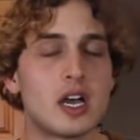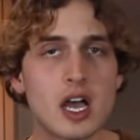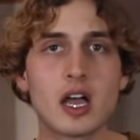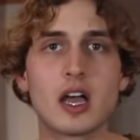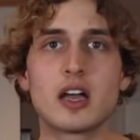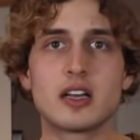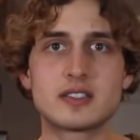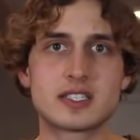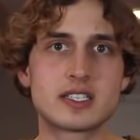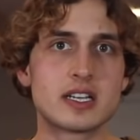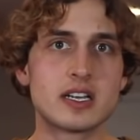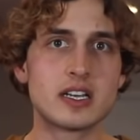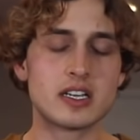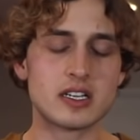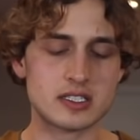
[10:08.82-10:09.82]

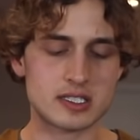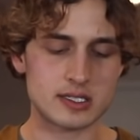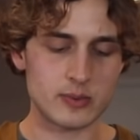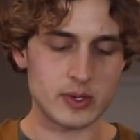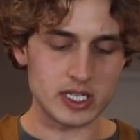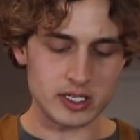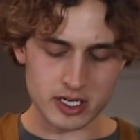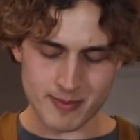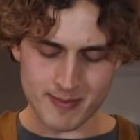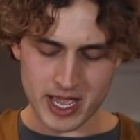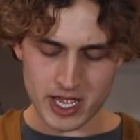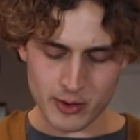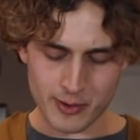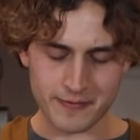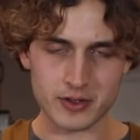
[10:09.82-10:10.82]
to sweeten your
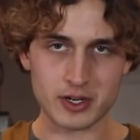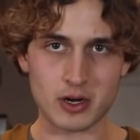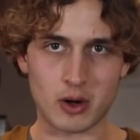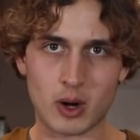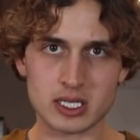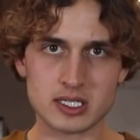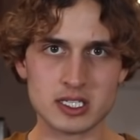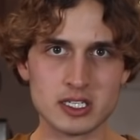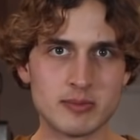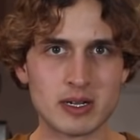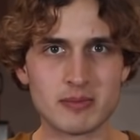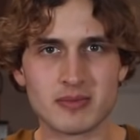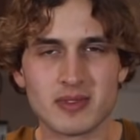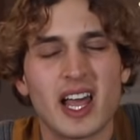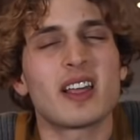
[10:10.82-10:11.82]
mayo if you don't want to,
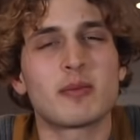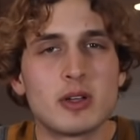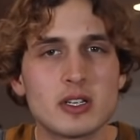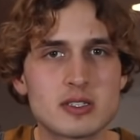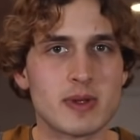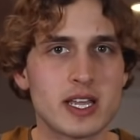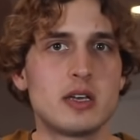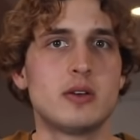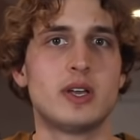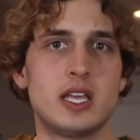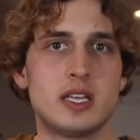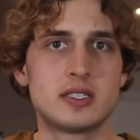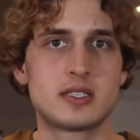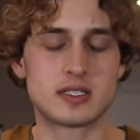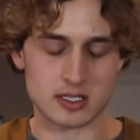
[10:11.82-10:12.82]
but like most mayo
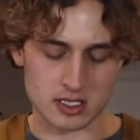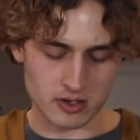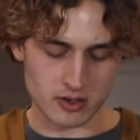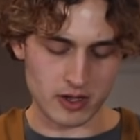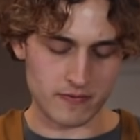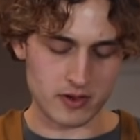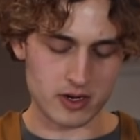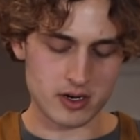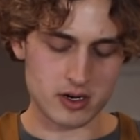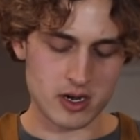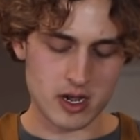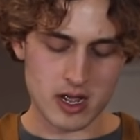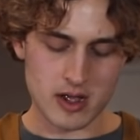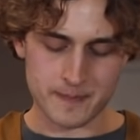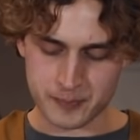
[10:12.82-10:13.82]
is. So if you're
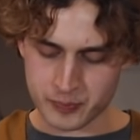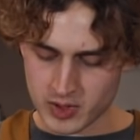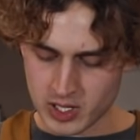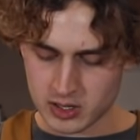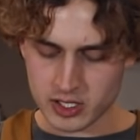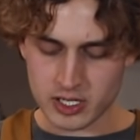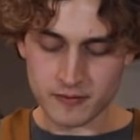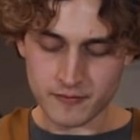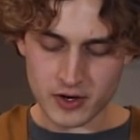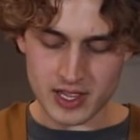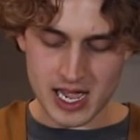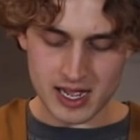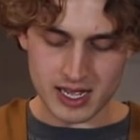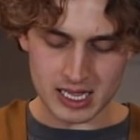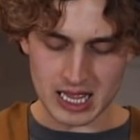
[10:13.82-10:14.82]
looking for
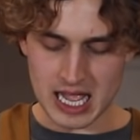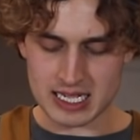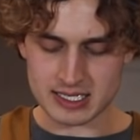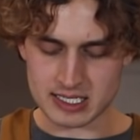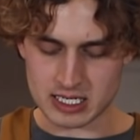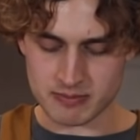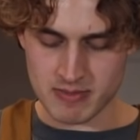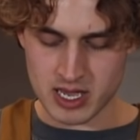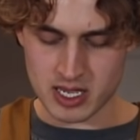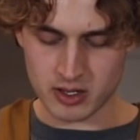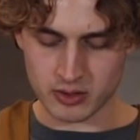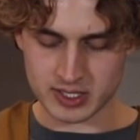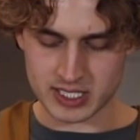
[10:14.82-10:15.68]
that classic mayo